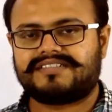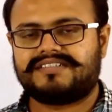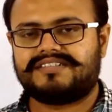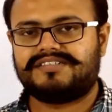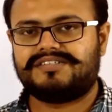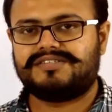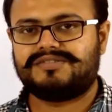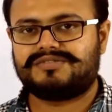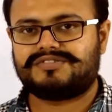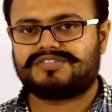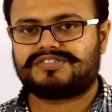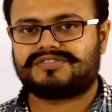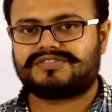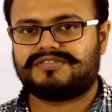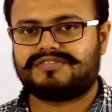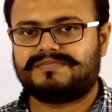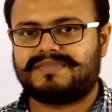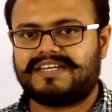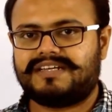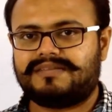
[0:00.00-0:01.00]
you
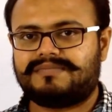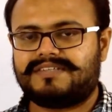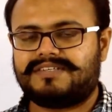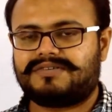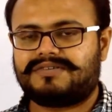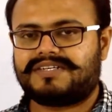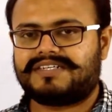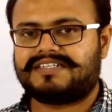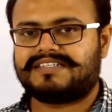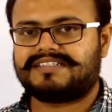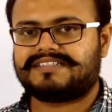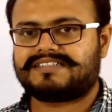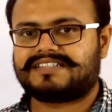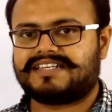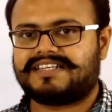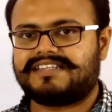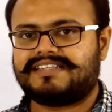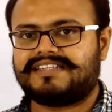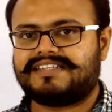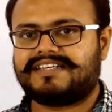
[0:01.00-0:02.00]
should be able to
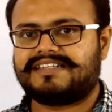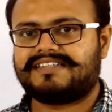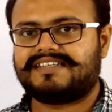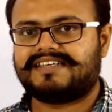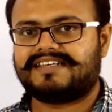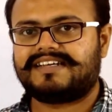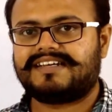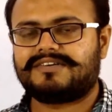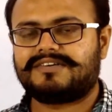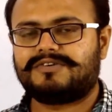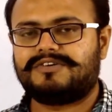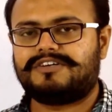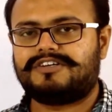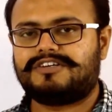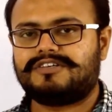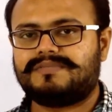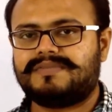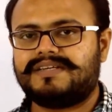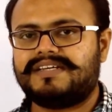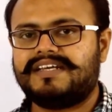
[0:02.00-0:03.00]
understand that there are going
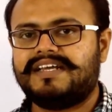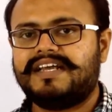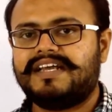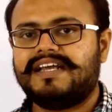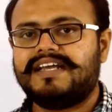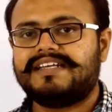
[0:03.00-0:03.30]
to be